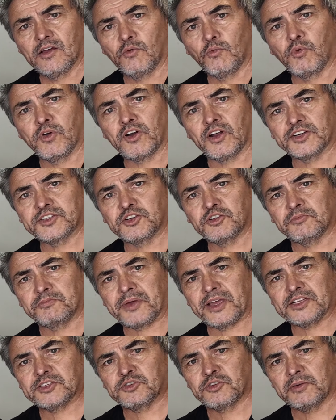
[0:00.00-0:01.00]
When I do
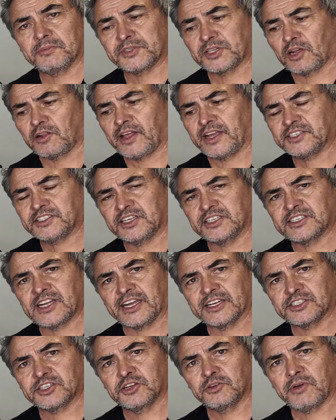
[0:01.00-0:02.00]
big trips, I'll actually
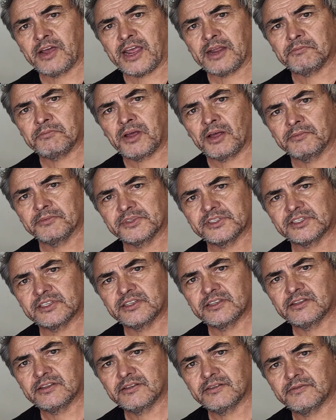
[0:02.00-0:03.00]
take 2 hand pumps.
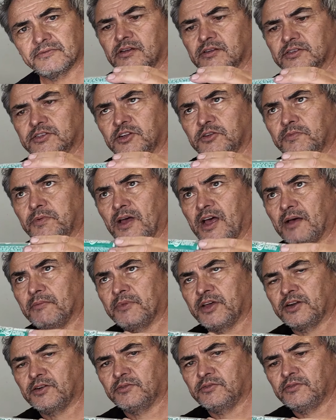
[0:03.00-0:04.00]
2-part
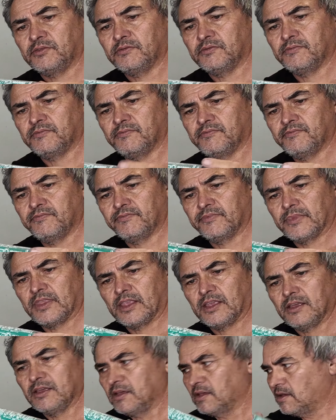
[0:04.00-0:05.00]
metal,
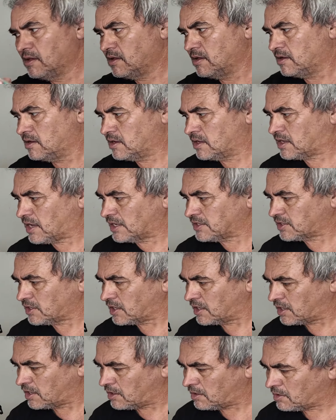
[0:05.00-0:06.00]
in case I
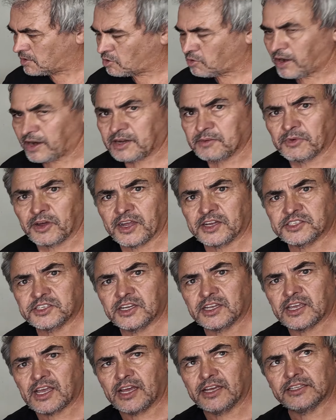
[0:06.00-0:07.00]
get a crack in my
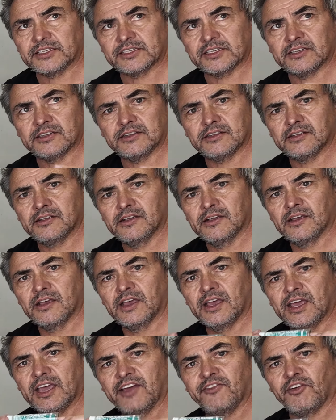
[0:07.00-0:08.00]
engine case.
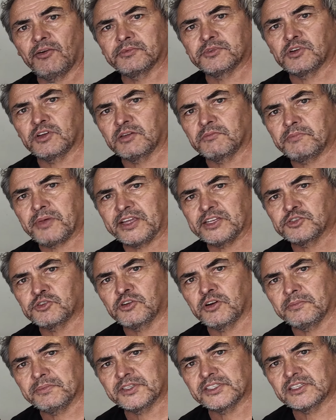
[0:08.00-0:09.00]
If I'm doing big
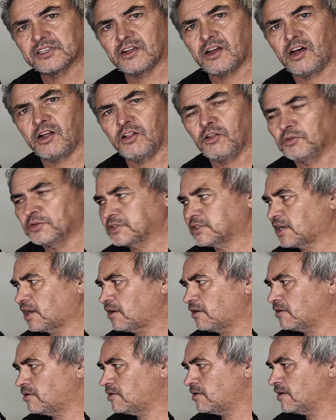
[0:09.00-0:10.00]
trips, I'll
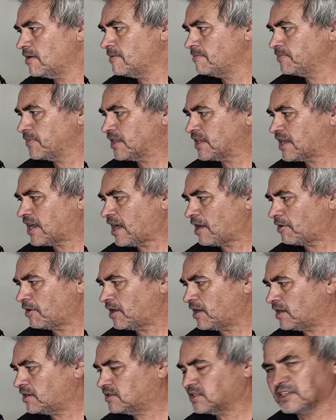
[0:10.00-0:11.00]
also
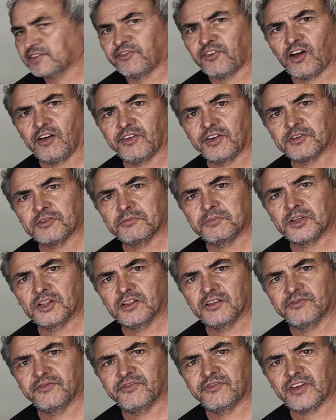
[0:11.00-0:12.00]
carry just 500
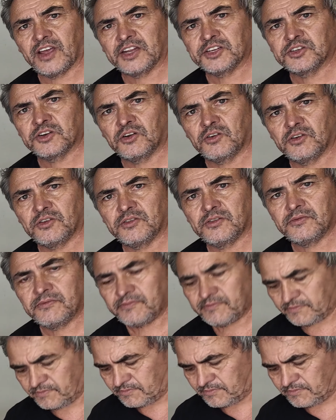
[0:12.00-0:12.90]
ml of engine oil.